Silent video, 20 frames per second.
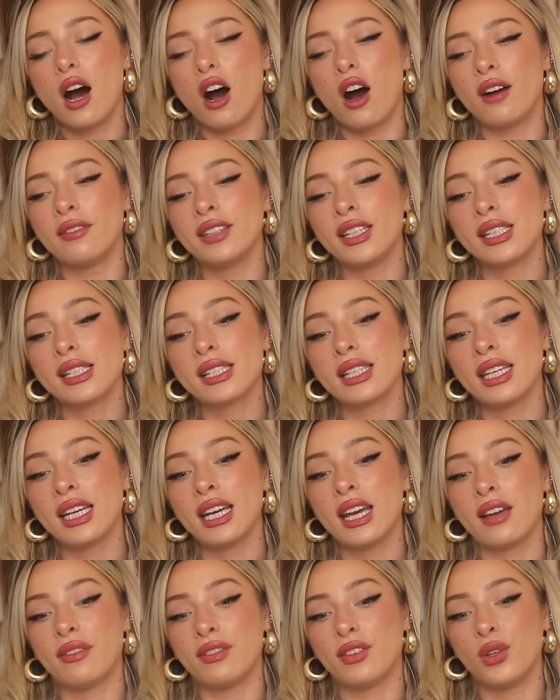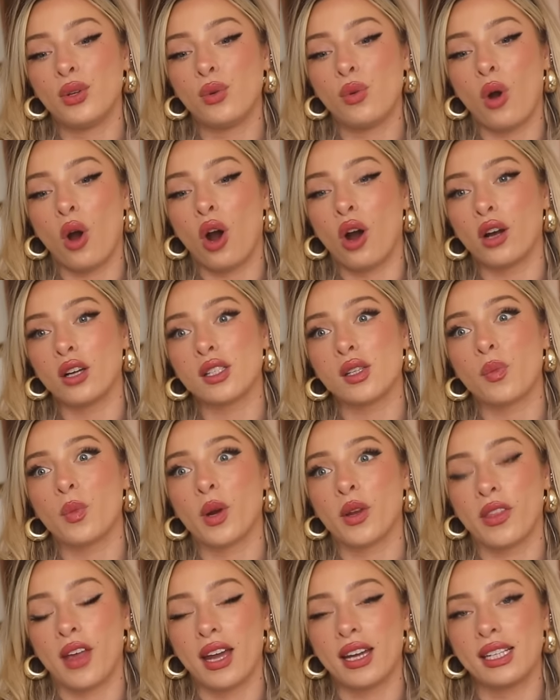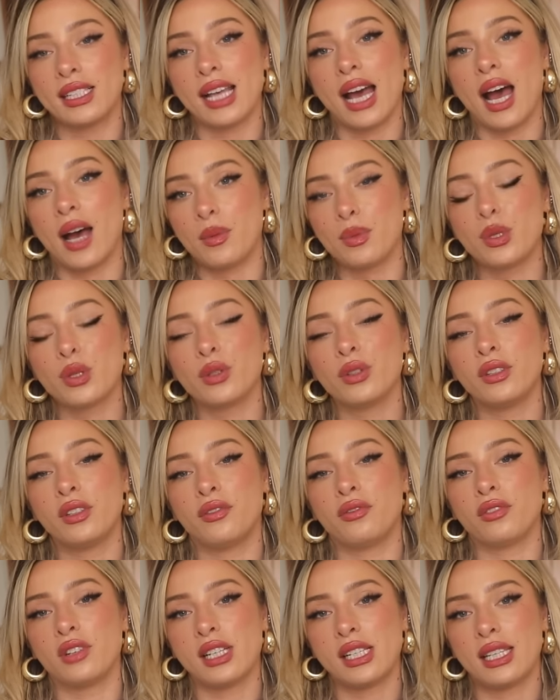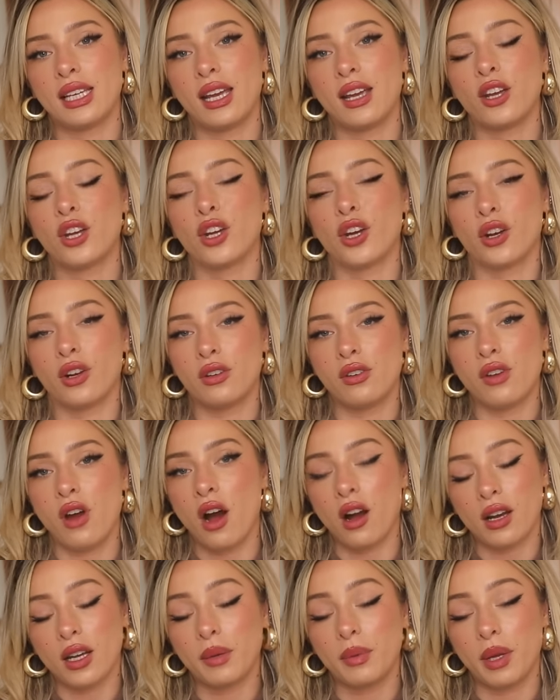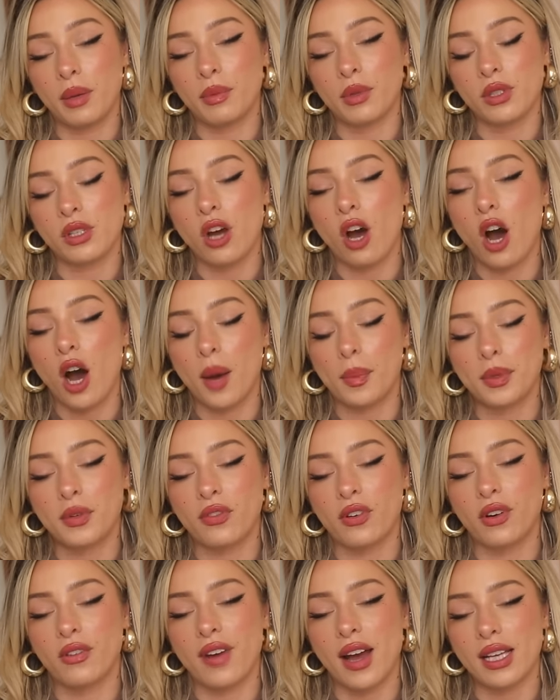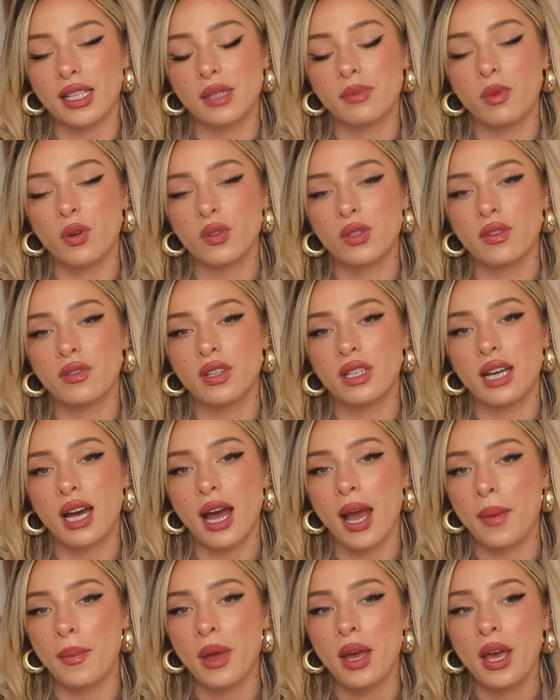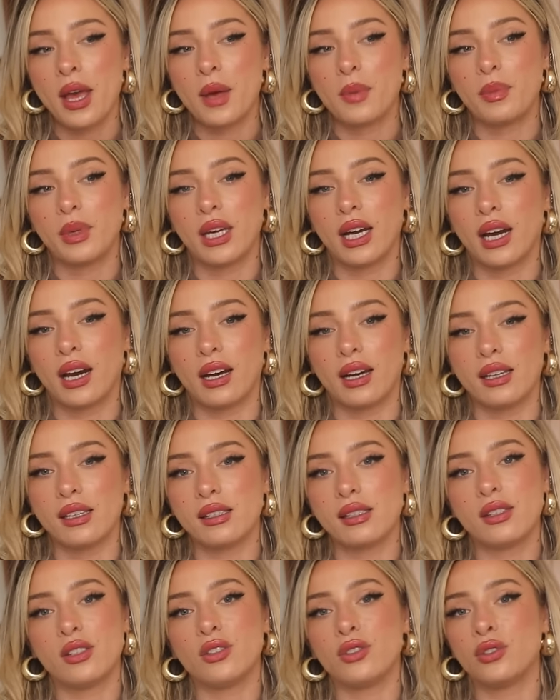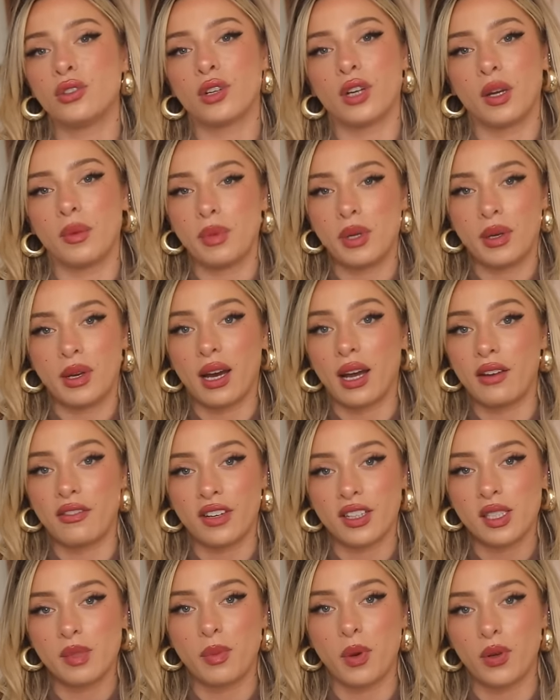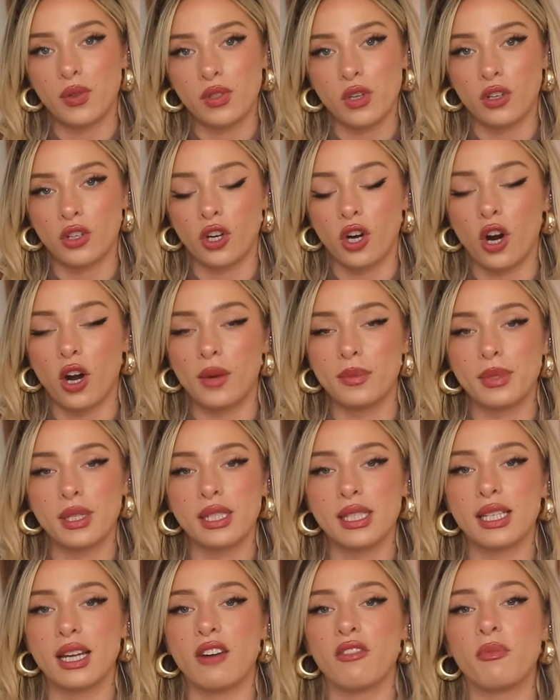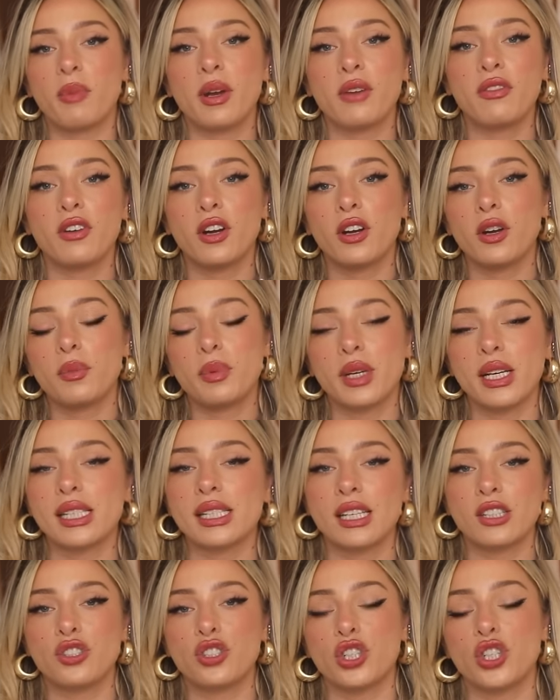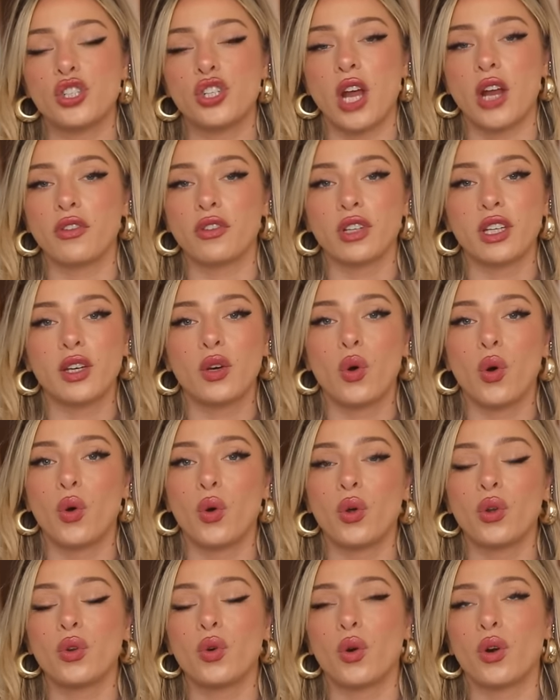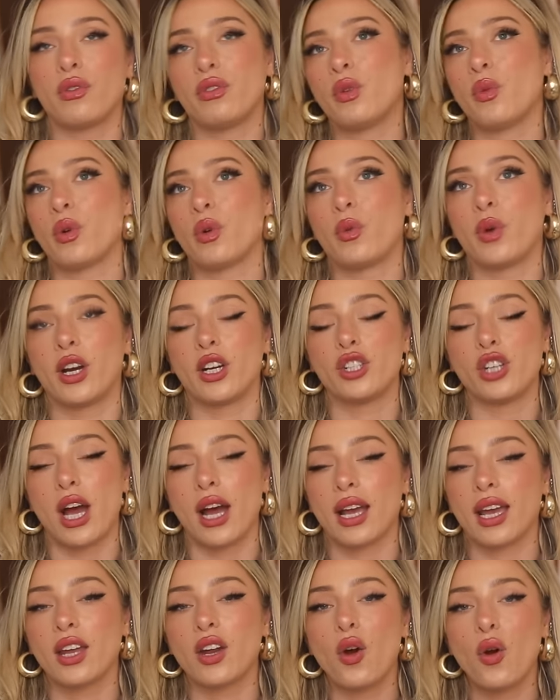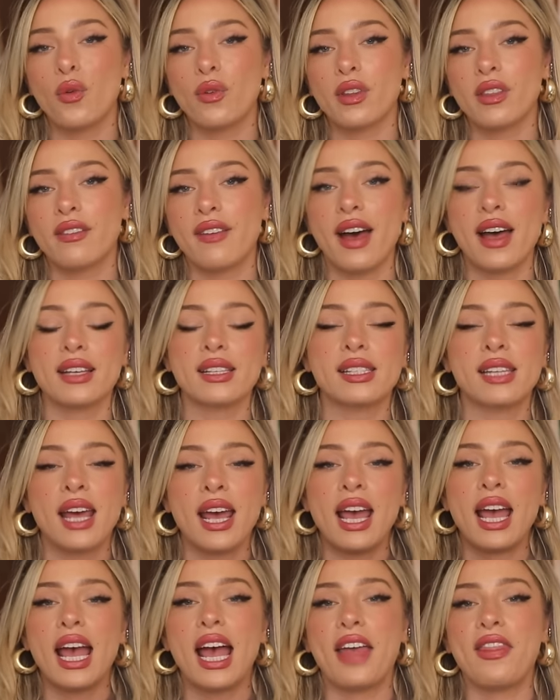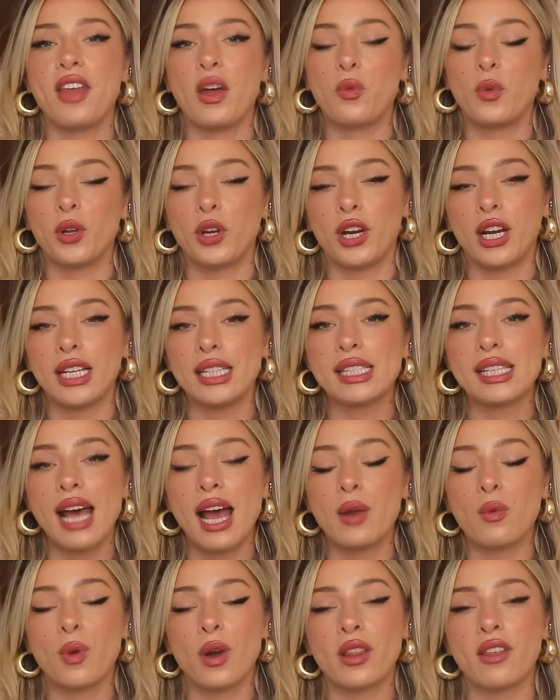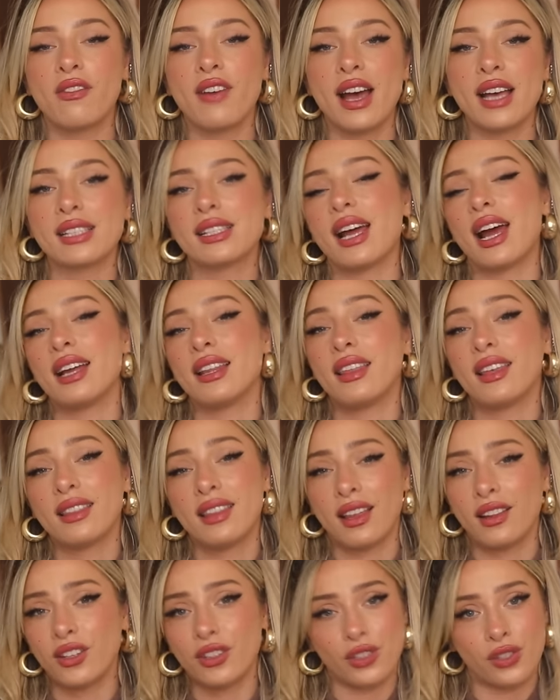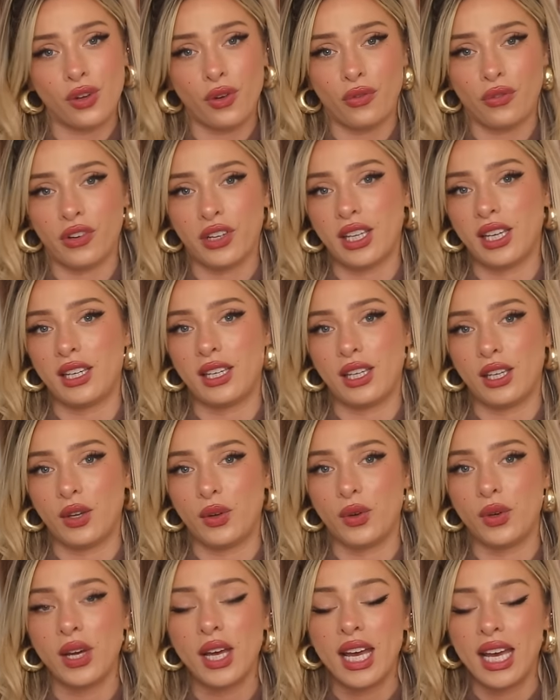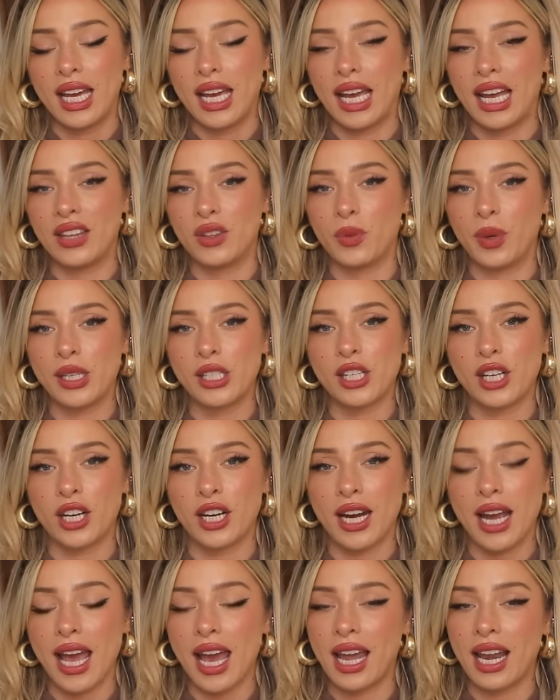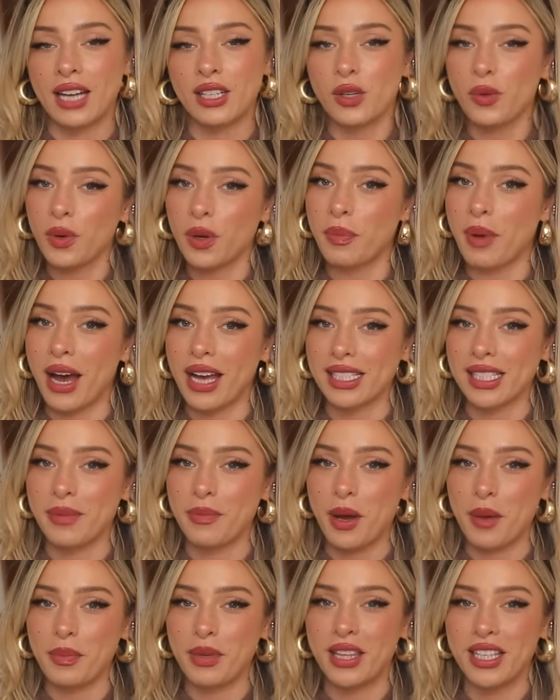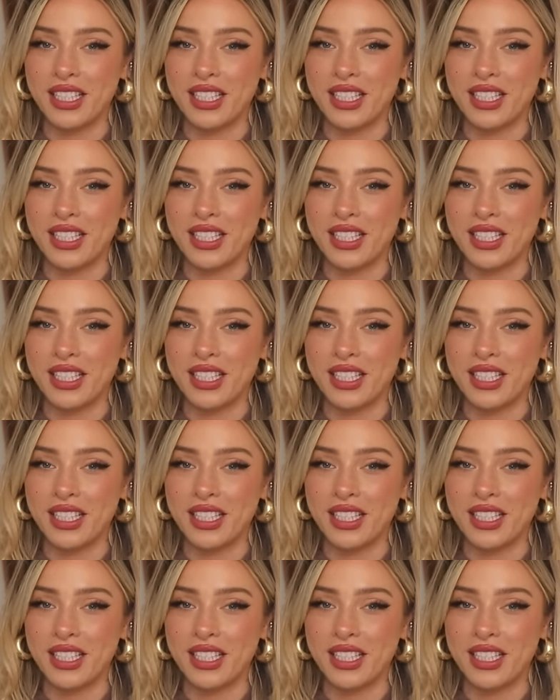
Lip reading: Obviously, if you are somewhere that is absolutely freezing, you're not gonna be able to opt for a vest most of the time because you're gonna be kind of exposed on your arms and stuff. But if you're in a place that's just generally cold, or if you wanna wear a jacket over the vest, and then when you're inside wear the vest, I think they look so freaking cute in the winter, and I don't want to pass them up in